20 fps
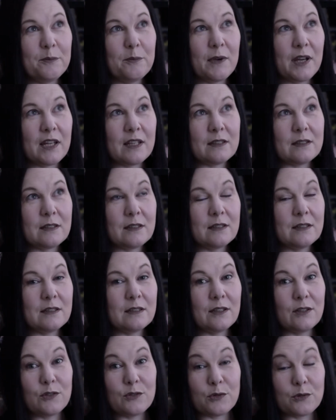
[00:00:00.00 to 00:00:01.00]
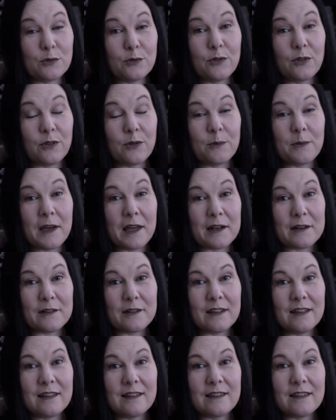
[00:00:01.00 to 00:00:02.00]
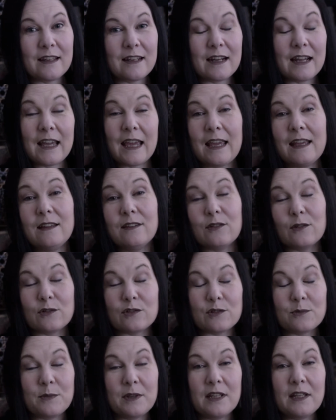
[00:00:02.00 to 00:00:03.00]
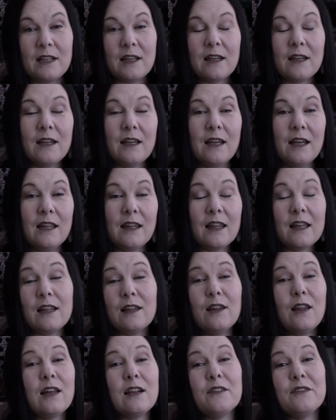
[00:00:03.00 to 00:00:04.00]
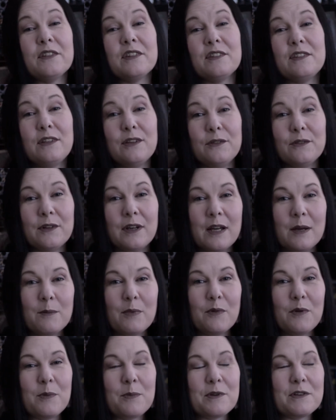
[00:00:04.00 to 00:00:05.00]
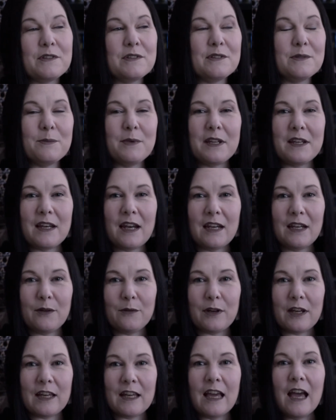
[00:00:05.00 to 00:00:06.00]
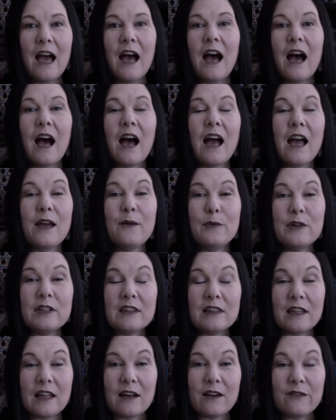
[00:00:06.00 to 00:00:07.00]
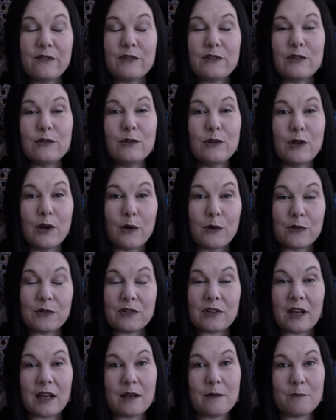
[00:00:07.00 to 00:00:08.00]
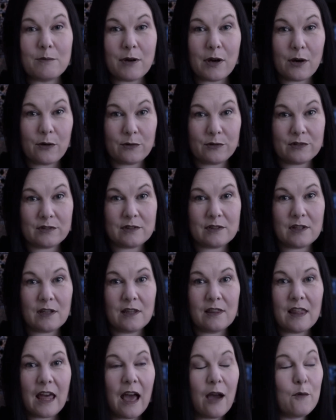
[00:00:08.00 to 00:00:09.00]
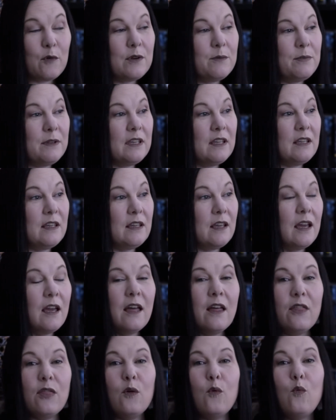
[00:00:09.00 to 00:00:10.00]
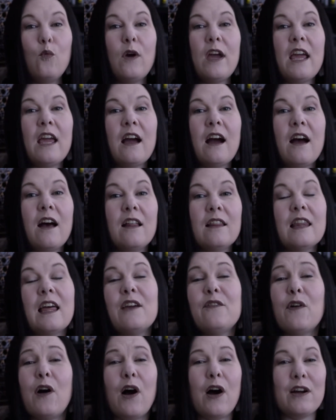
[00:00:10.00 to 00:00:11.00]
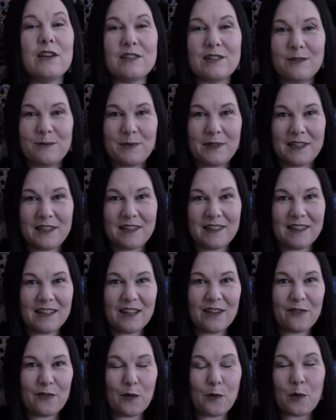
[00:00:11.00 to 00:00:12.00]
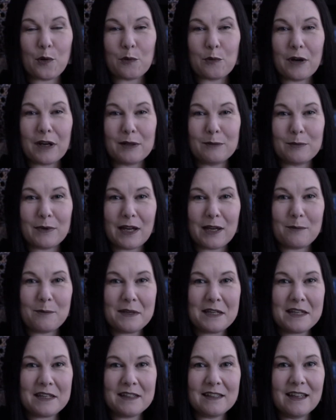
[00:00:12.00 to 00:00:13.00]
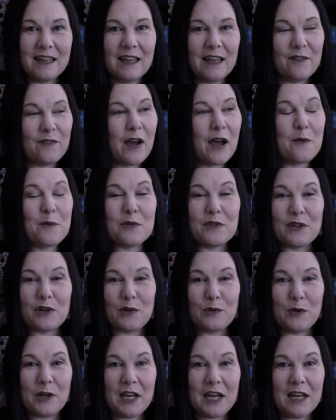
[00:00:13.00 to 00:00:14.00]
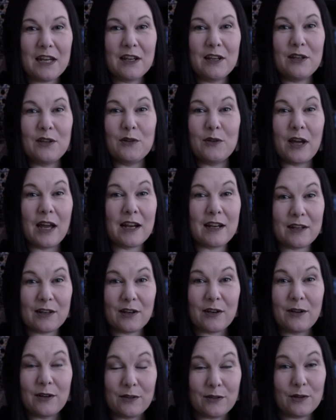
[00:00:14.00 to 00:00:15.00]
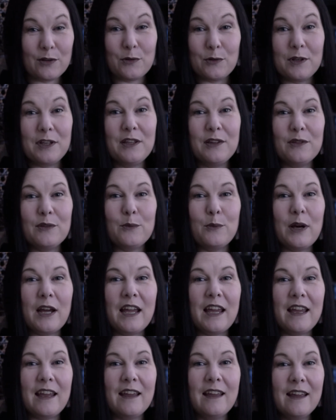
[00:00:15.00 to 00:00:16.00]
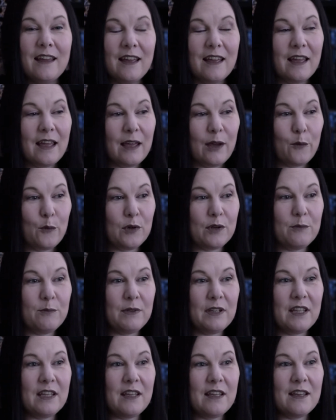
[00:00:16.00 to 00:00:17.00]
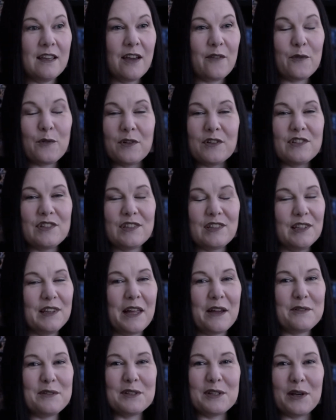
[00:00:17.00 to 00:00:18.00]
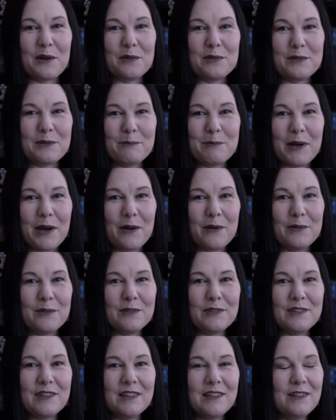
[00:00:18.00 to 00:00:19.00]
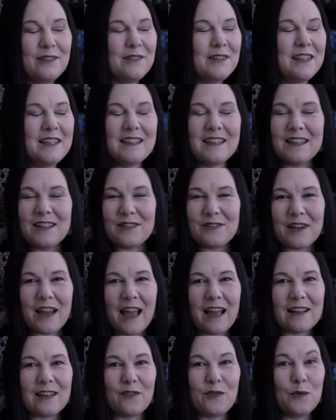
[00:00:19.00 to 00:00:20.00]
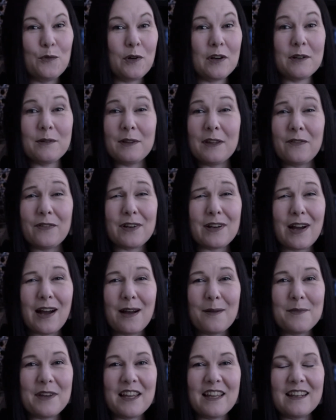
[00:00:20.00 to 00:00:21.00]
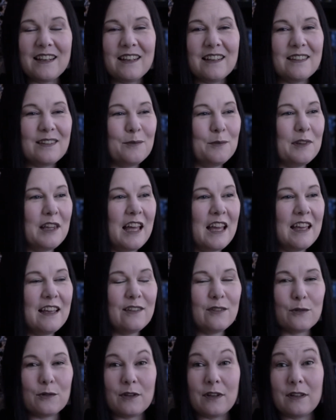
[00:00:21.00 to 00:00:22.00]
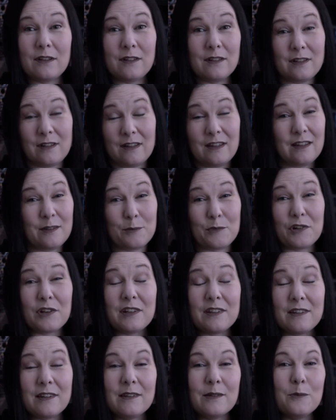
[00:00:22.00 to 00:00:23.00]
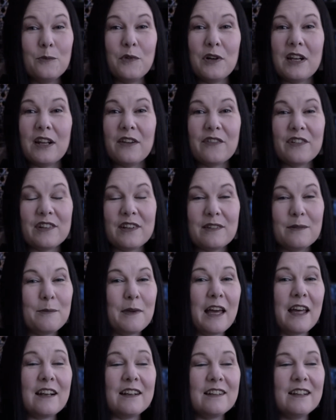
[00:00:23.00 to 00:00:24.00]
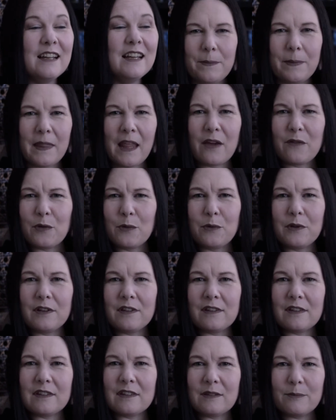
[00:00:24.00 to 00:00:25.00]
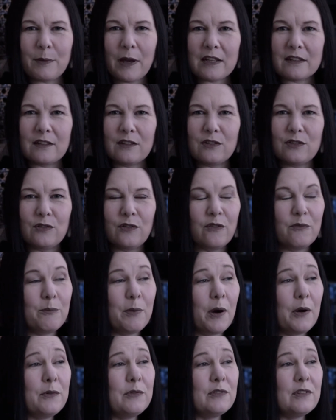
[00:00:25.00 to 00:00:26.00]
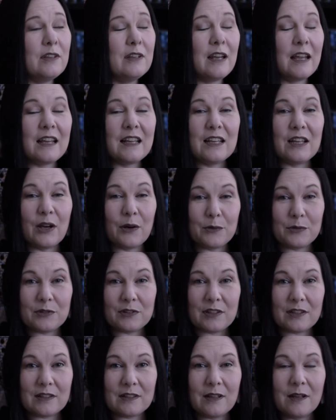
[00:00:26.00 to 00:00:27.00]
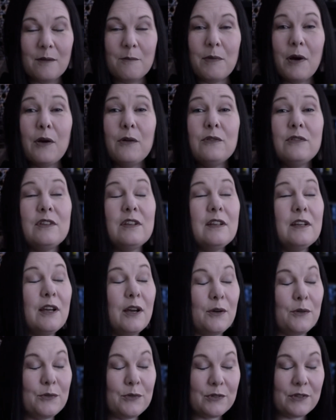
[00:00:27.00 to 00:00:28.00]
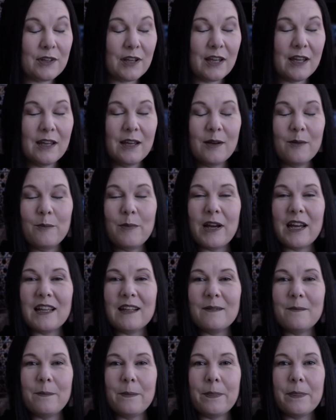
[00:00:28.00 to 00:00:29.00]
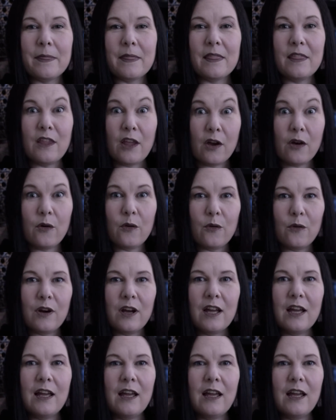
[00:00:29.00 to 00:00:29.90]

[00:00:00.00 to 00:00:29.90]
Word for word: But the truth of the matter is that I hate social media, like a lot of us do, but we participate anyway. I would love to ghost and post. That would be the way life ought to be if it were run by me, if I were the queen and you had it the queen's way it would be everyone's just allowed to ghost and post. You don't need to interact. If you want to leave a comment and some likes or some criticism, whatever, it doesn't matter. Everyone is expected to have posted and ghosted. Post and ghost. But no,